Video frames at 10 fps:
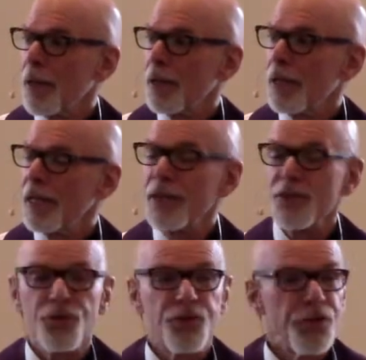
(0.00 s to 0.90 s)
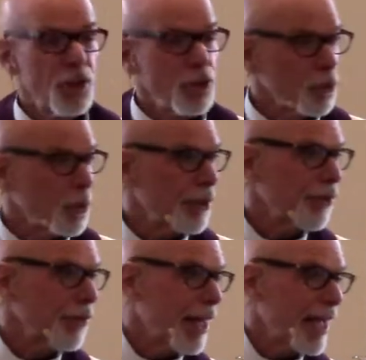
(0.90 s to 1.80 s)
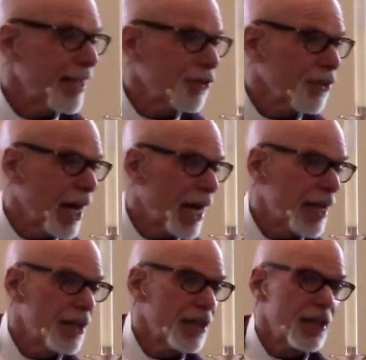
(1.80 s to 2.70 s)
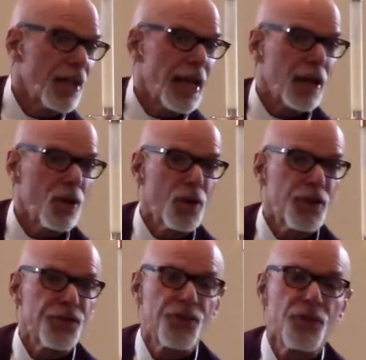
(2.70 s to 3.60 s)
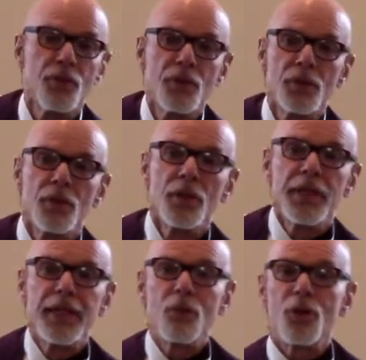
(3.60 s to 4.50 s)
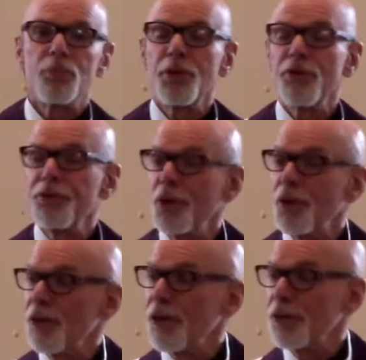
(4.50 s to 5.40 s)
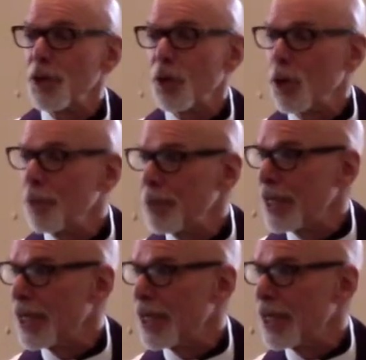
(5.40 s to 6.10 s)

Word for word: He is filled with anxiety and anguish. He would prefer that there would be